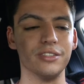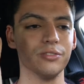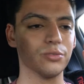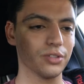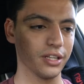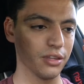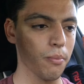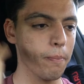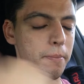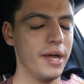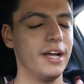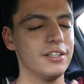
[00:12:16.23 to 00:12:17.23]
Those were like the
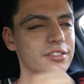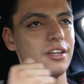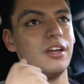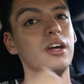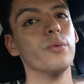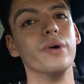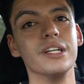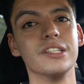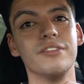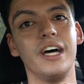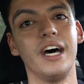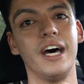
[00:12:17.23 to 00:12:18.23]
best wings
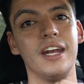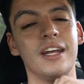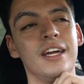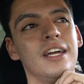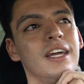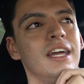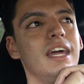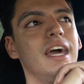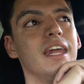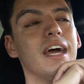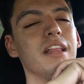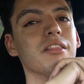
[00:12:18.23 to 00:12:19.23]
I've had.
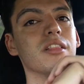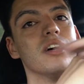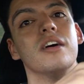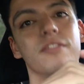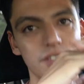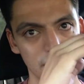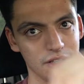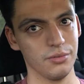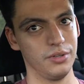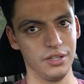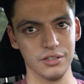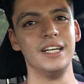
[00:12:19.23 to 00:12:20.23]
And I love chicken
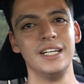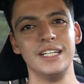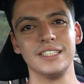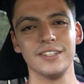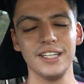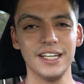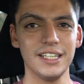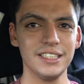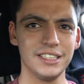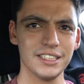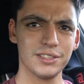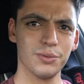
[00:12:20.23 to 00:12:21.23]
wings. So yeah,
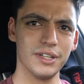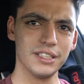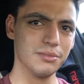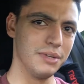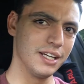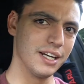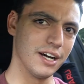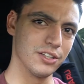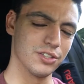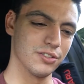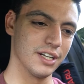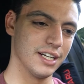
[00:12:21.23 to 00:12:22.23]
just wanted to make an
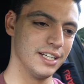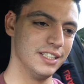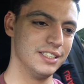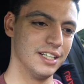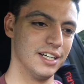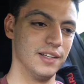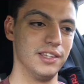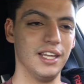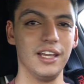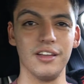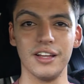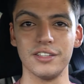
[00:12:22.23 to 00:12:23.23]
outro, guys. Um,
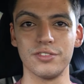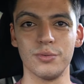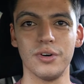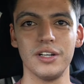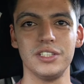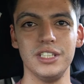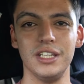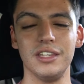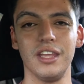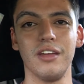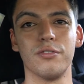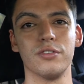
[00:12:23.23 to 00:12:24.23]
thank you guys for watching
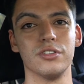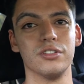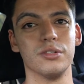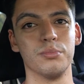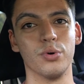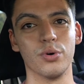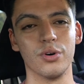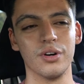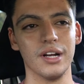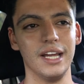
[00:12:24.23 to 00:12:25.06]
and thank you for the support.